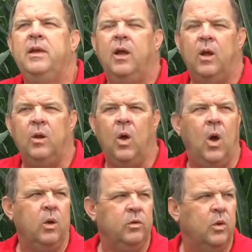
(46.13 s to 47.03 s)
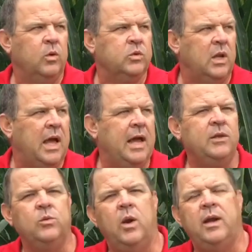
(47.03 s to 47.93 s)
Along those
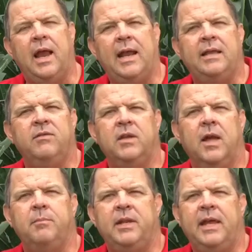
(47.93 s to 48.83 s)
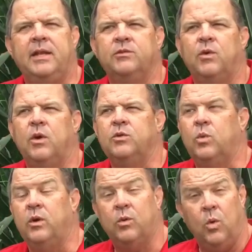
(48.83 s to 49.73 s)
lines, we want to kind of give you an update as far as
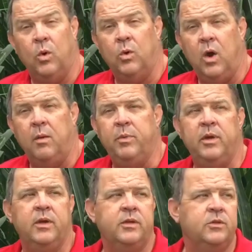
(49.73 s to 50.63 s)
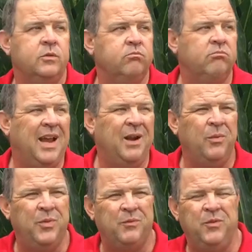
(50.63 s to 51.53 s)
where the corn crop is, kind
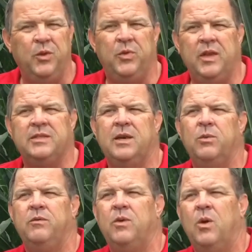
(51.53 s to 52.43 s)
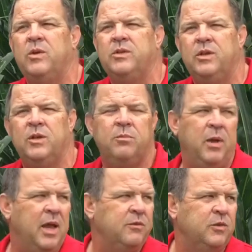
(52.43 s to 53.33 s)
of a few things that we've noticed here in the
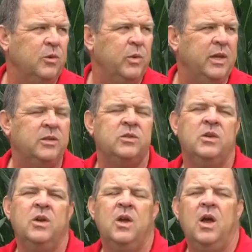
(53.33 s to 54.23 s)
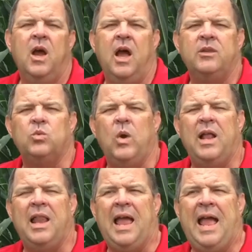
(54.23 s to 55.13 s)
past few weeks, as
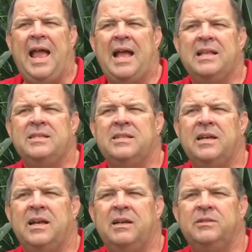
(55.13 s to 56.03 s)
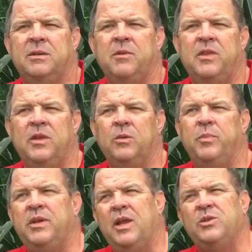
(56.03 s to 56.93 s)
well as some of the yield
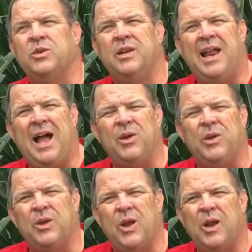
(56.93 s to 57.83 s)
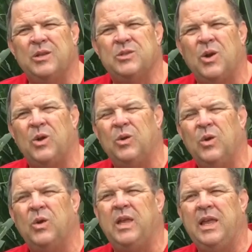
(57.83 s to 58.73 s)
potential and how you can kind of start
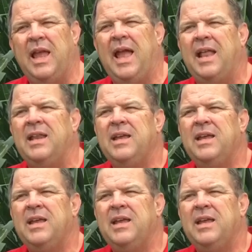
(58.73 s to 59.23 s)
looking at